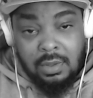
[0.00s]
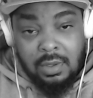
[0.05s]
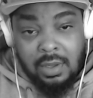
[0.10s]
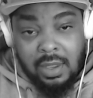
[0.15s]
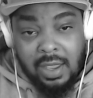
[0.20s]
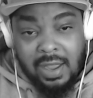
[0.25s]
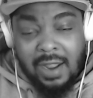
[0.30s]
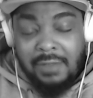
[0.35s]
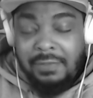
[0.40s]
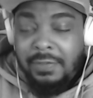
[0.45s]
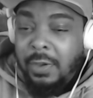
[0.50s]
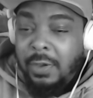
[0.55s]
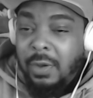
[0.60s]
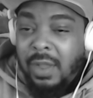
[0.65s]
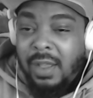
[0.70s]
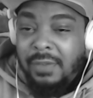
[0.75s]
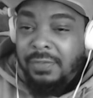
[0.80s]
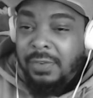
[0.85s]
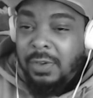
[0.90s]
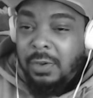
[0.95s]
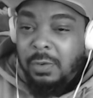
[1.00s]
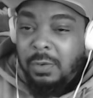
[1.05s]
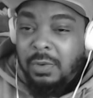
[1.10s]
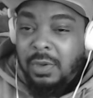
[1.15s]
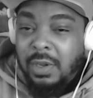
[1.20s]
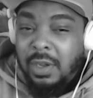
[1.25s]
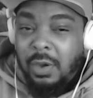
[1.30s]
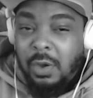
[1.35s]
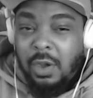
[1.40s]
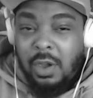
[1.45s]
and I feel
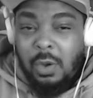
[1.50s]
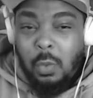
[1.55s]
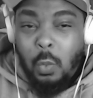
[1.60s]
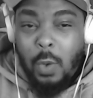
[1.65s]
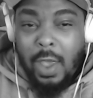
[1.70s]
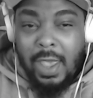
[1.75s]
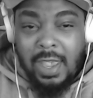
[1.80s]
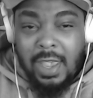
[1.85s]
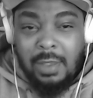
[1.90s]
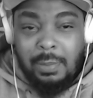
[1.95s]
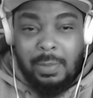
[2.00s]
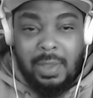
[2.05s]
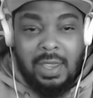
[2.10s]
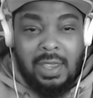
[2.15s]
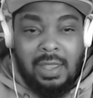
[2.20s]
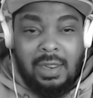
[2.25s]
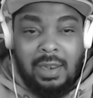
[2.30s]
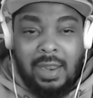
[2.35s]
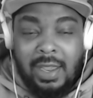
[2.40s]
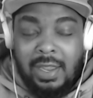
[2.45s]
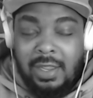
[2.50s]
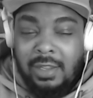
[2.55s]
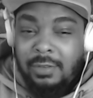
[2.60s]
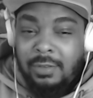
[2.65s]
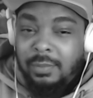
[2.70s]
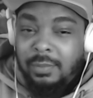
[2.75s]
a way, man. Like,